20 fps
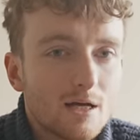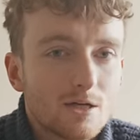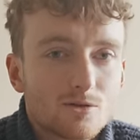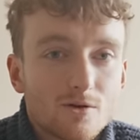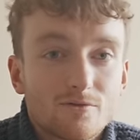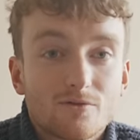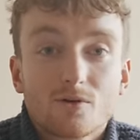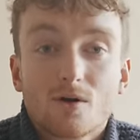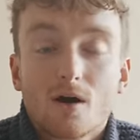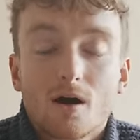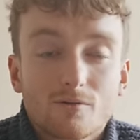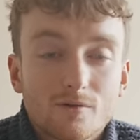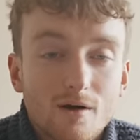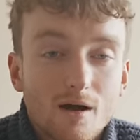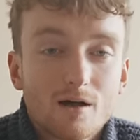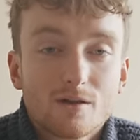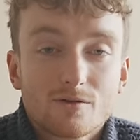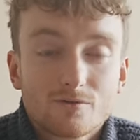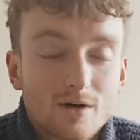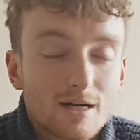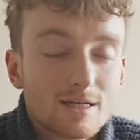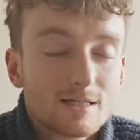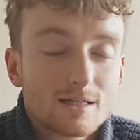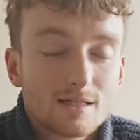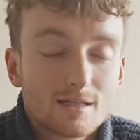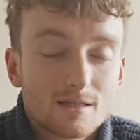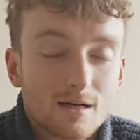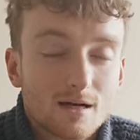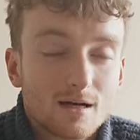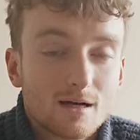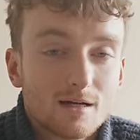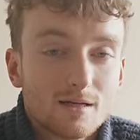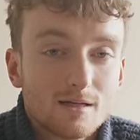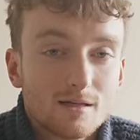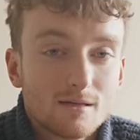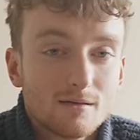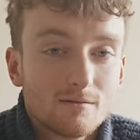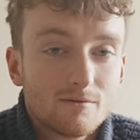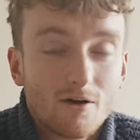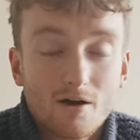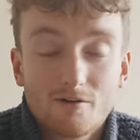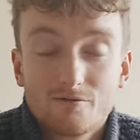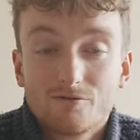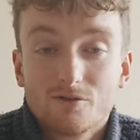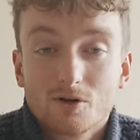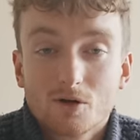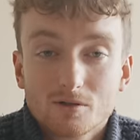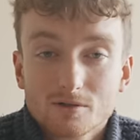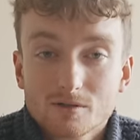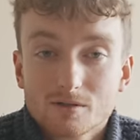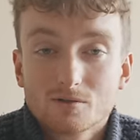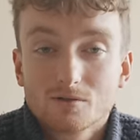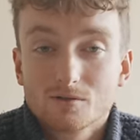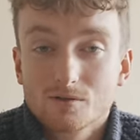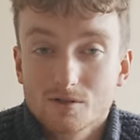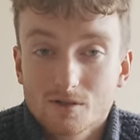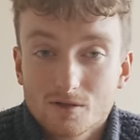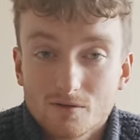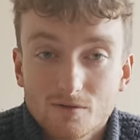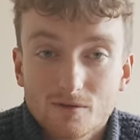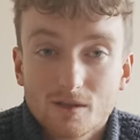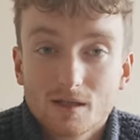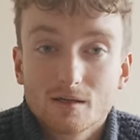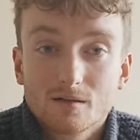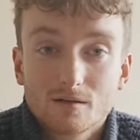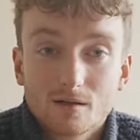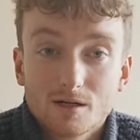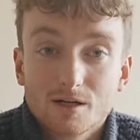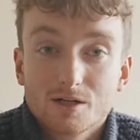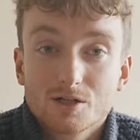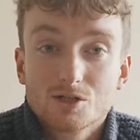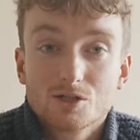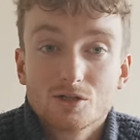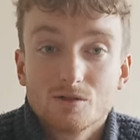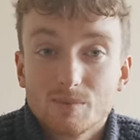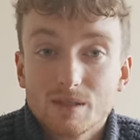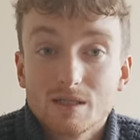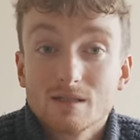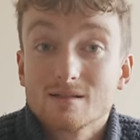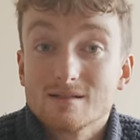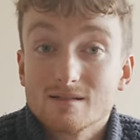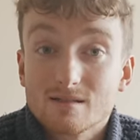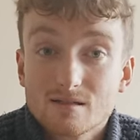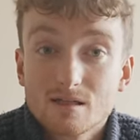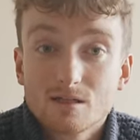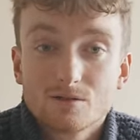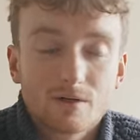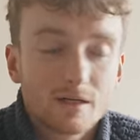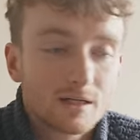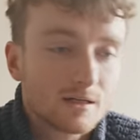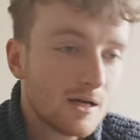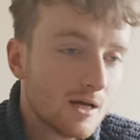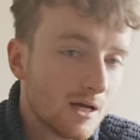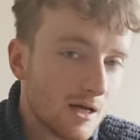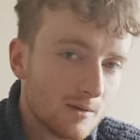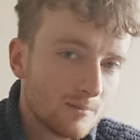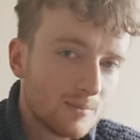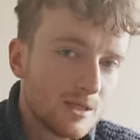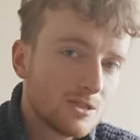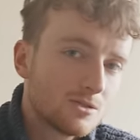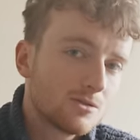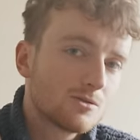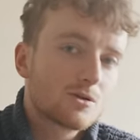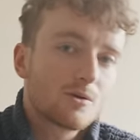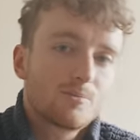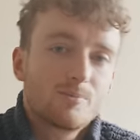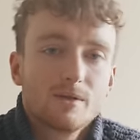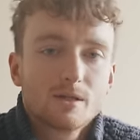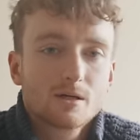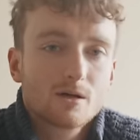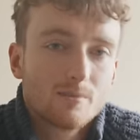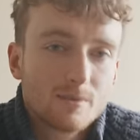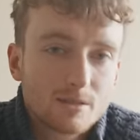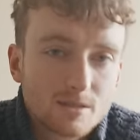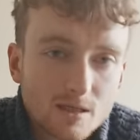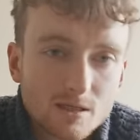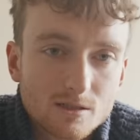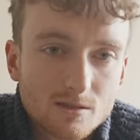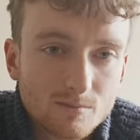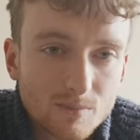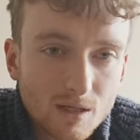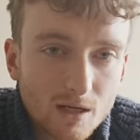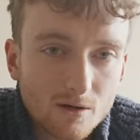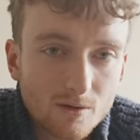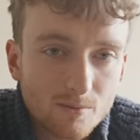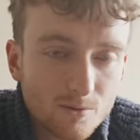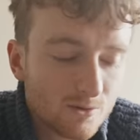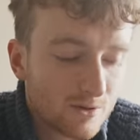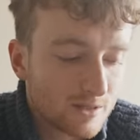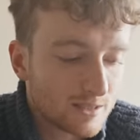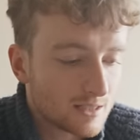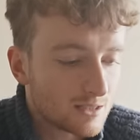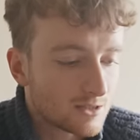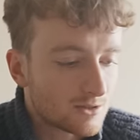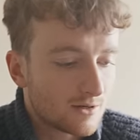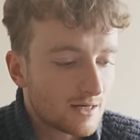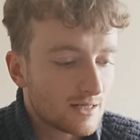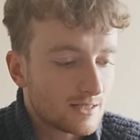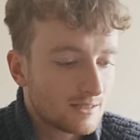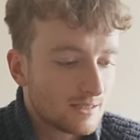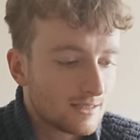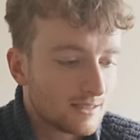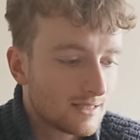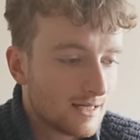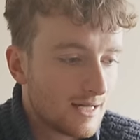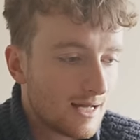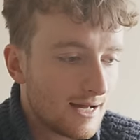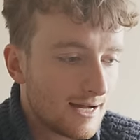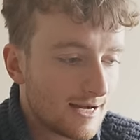So if there are other races that I have forgotten or that you think that I should be considering, please do drop them in the comment section below. I'm always interested.